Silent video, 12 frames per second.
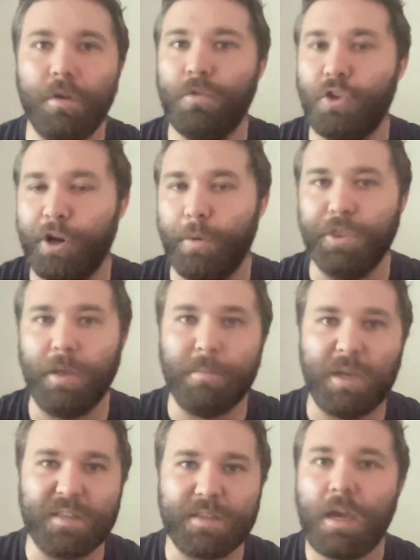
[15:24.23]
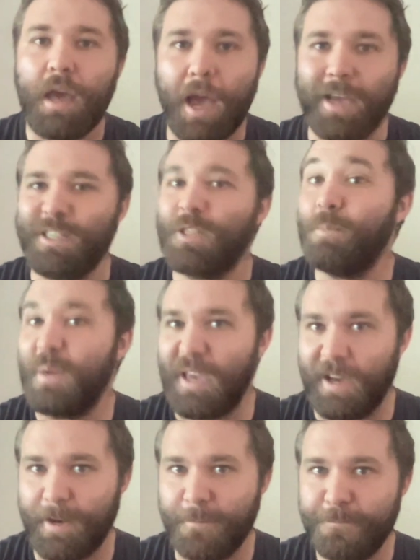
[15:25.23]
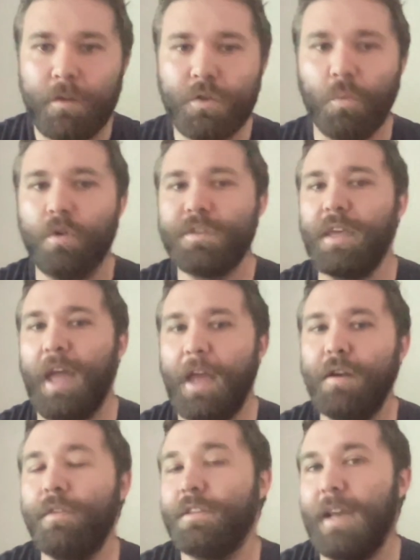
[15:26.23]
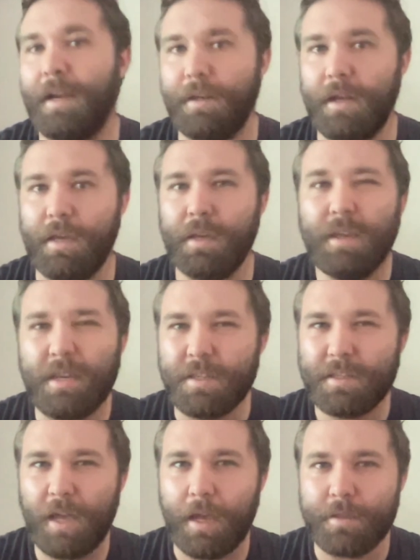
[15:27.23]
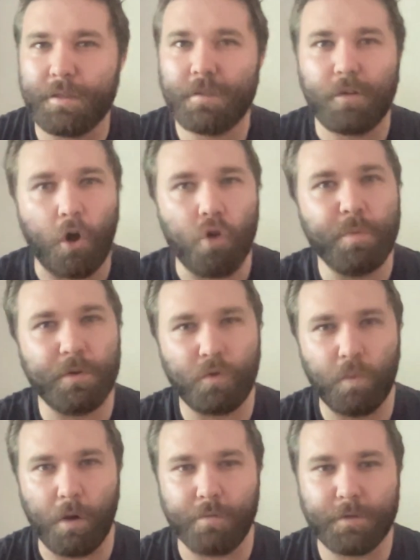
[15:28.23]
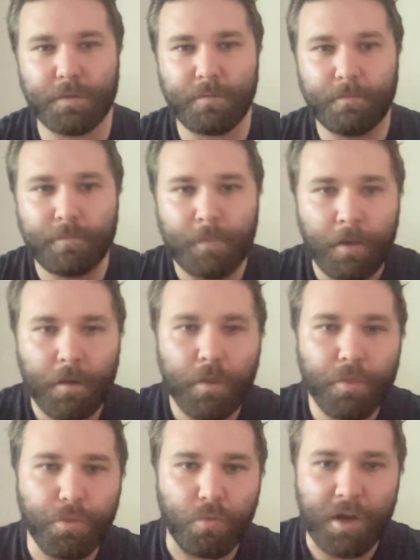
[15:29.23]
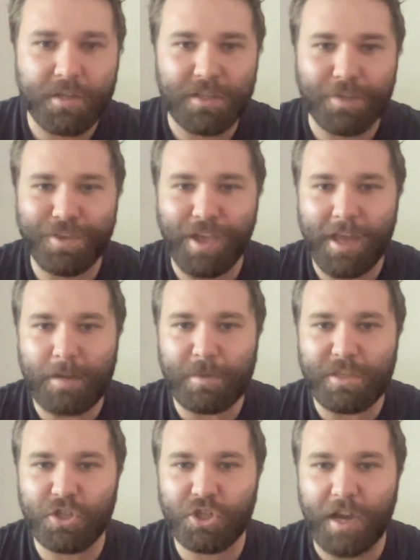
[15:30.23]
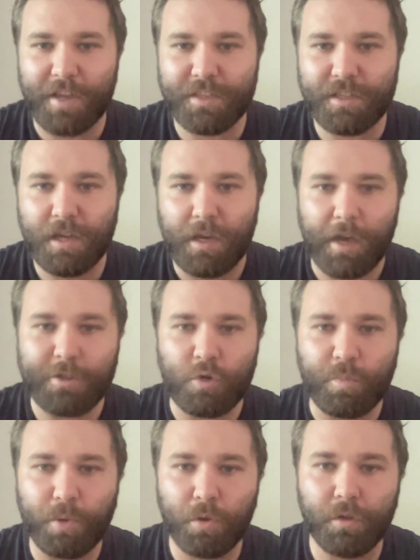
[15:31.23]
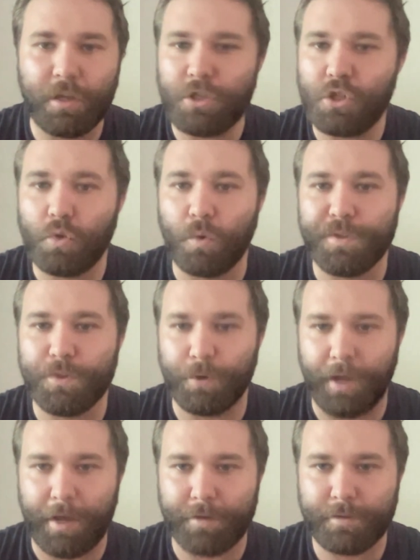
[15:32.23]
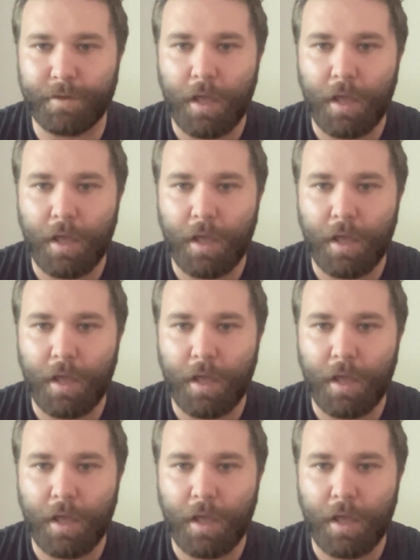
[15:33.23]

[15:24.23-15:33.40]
if you don't know what that means, a spear, towards the end of the technique, he states, open quotes, thrust at the enemy's chest as you pull his short sword out.